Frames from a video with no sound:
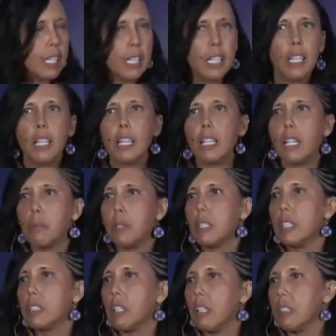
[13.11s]
But 1 year ago,
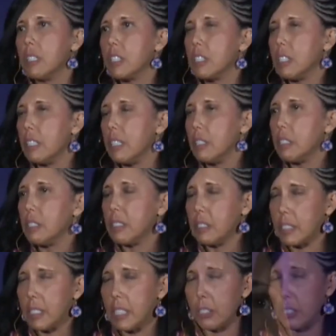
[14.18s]
a CBC News
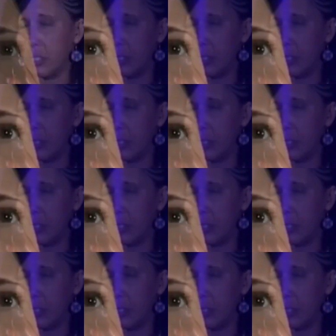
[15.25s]
investigation